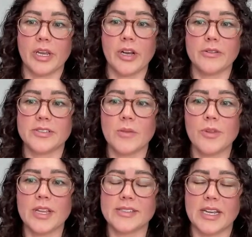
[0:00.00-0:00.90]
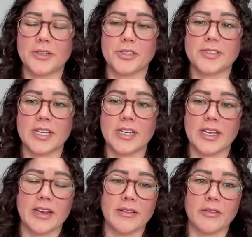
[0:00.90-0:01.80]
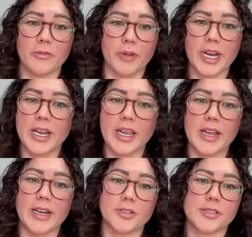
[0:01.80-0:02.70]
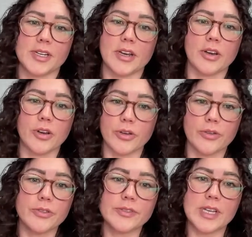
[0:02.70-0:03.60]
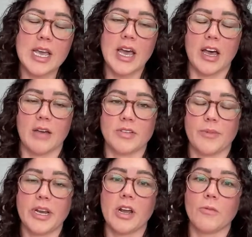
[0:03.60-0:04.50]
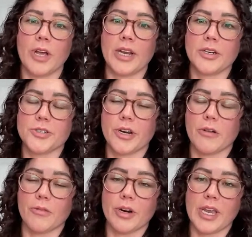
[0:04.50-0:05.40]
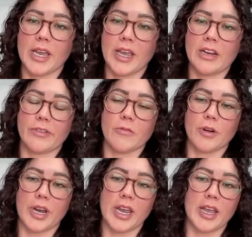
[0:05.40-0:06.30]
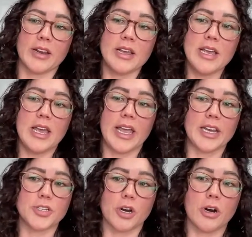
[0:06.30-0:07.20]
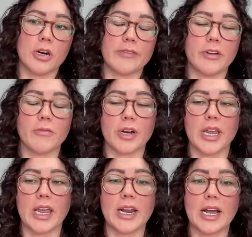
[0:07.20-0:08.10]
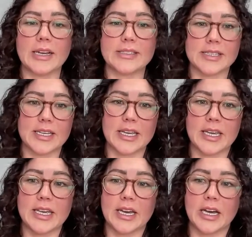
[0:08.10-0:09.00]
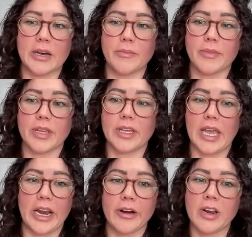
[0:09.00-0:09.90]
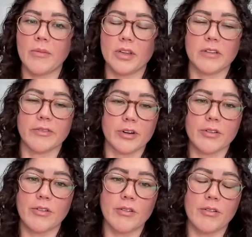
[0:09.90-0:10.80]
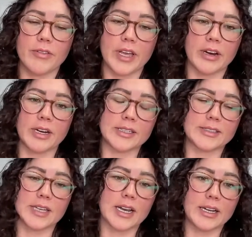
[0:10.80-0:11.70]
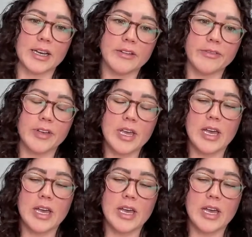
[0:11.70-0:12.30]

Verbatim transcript: you know, someone that's interested in reading and interested in news, um, depending on what industry you're working in, if you're working in HR, if you're working in IT, um, caring about the vertical that you're inside of,